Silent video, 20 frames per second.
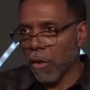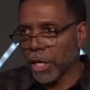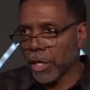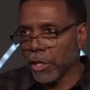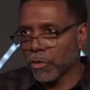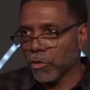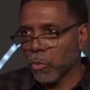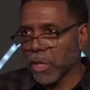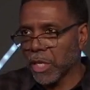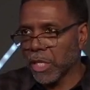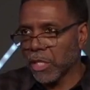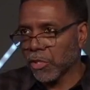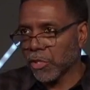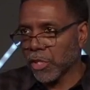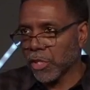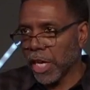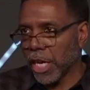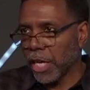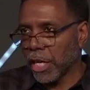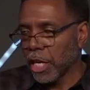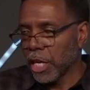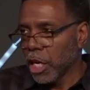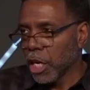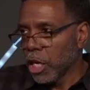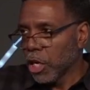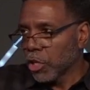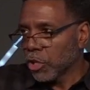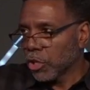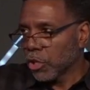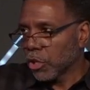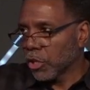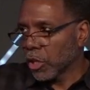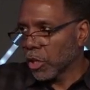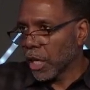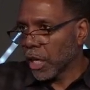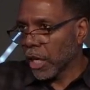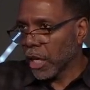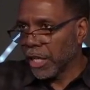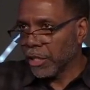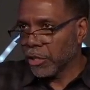Here's what he said to the
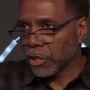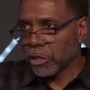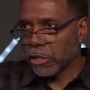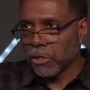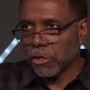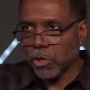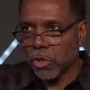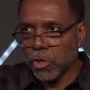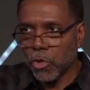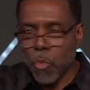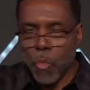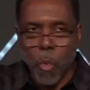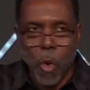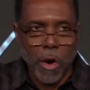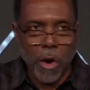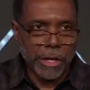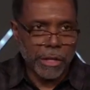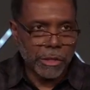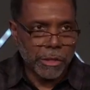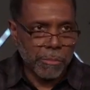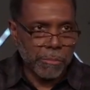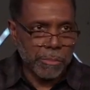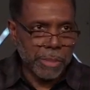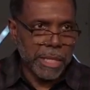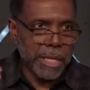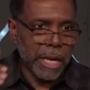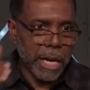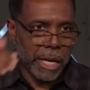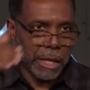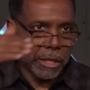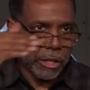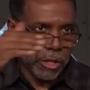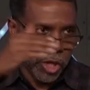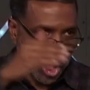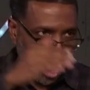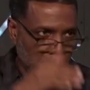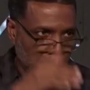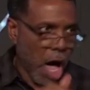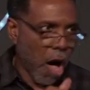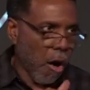Galatians who wanted to be under
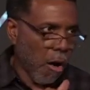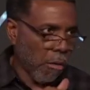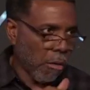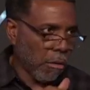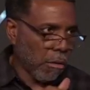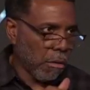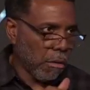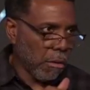the law.